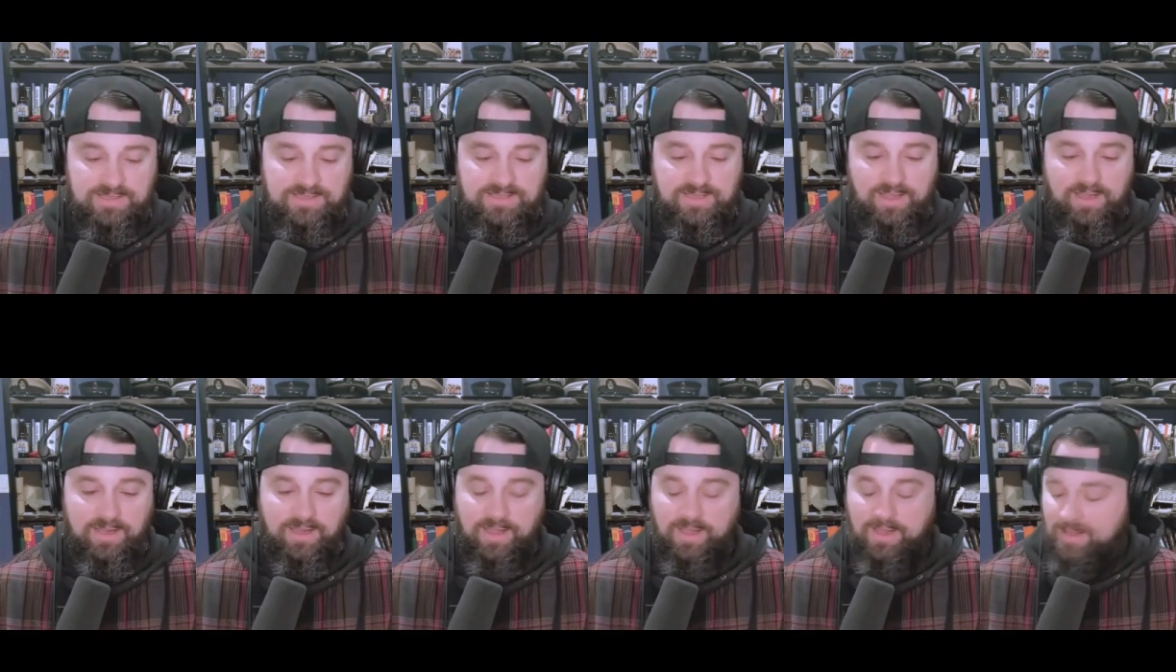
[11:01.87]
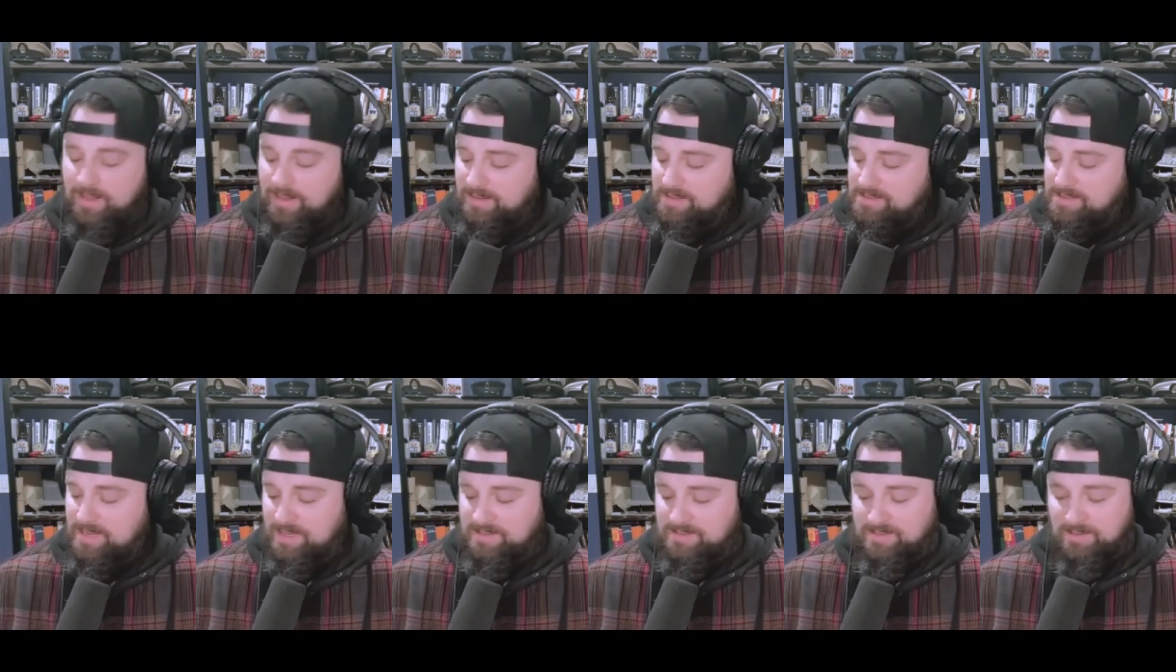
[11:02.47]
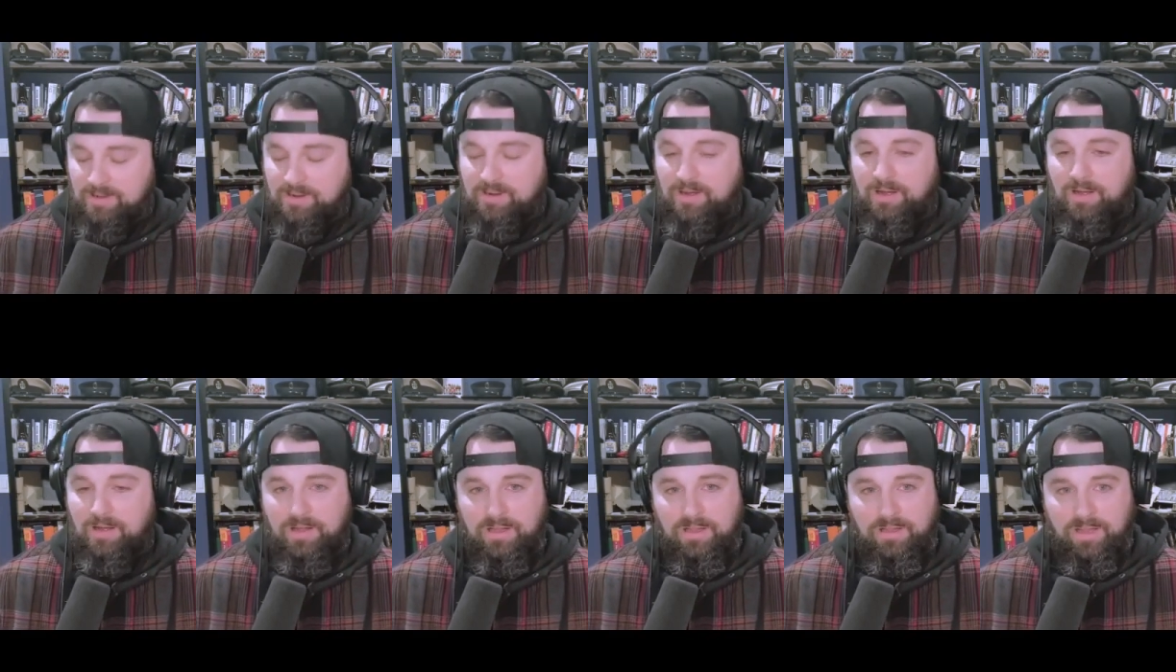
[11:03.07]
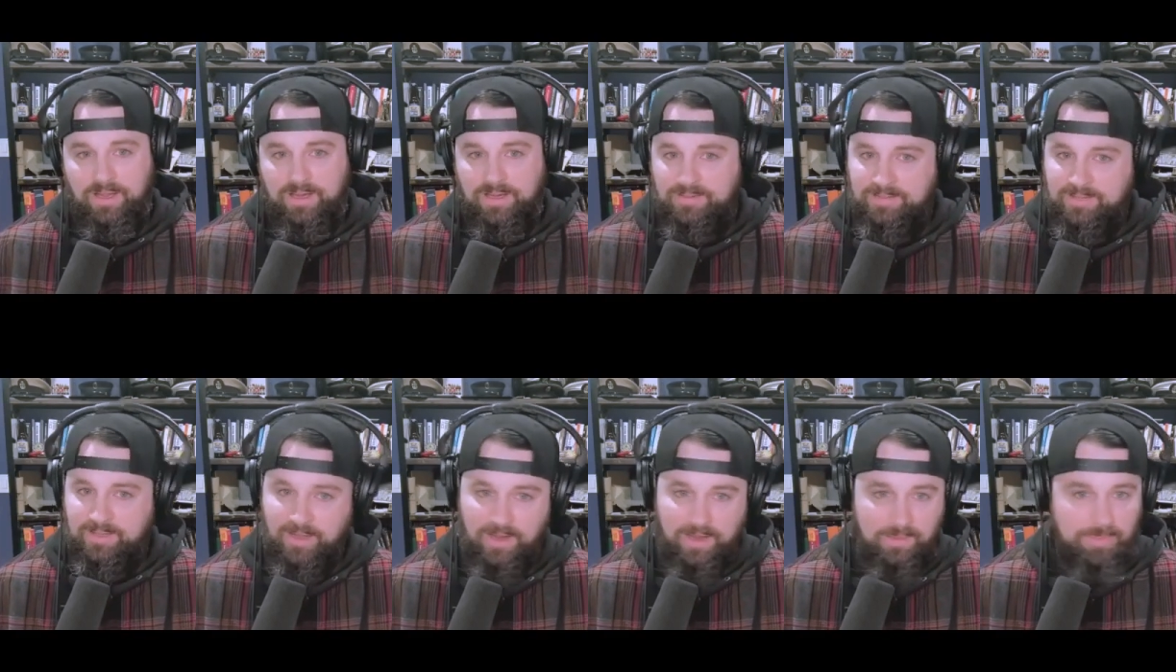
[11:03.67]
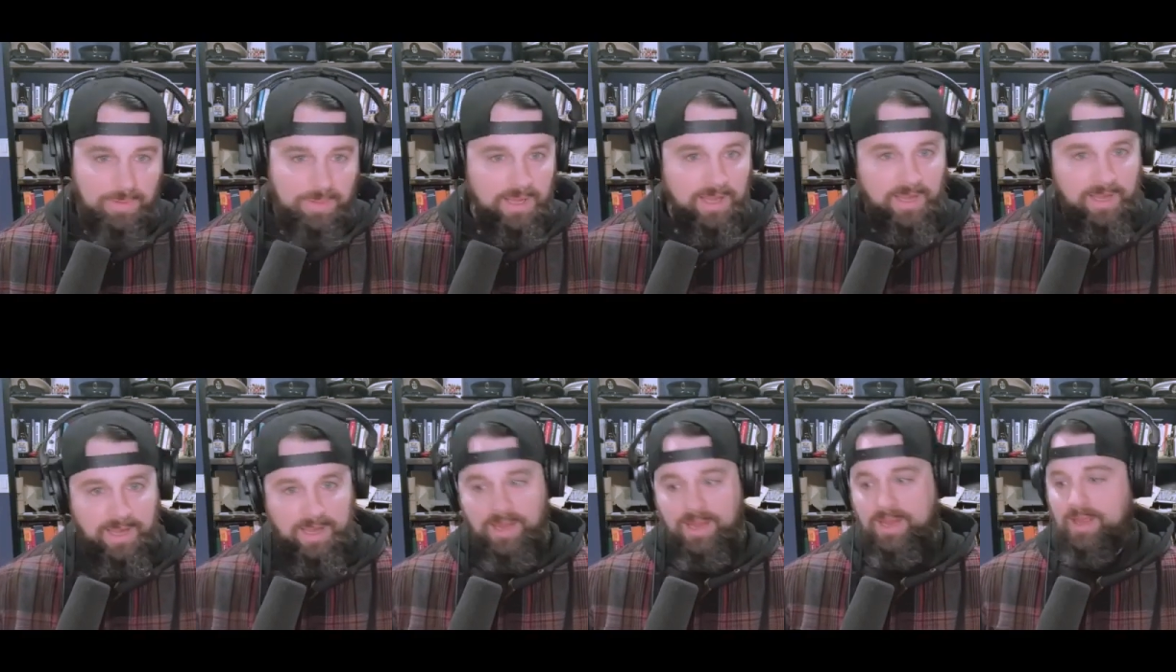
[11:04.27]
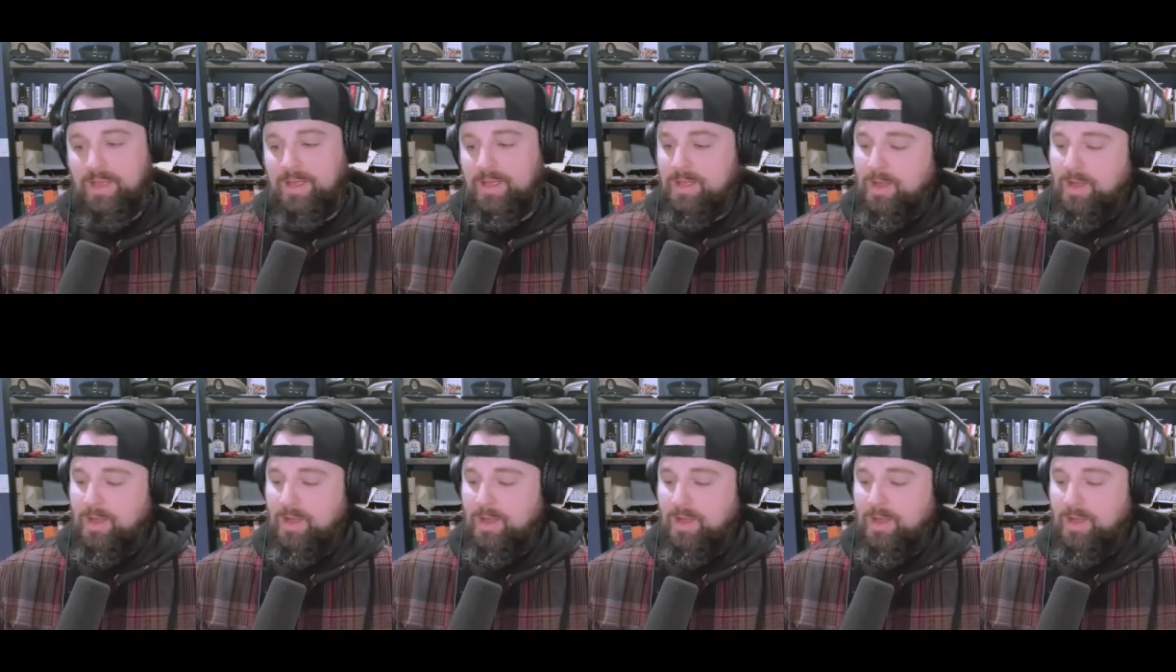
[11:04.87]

It's like these guys are all like type A,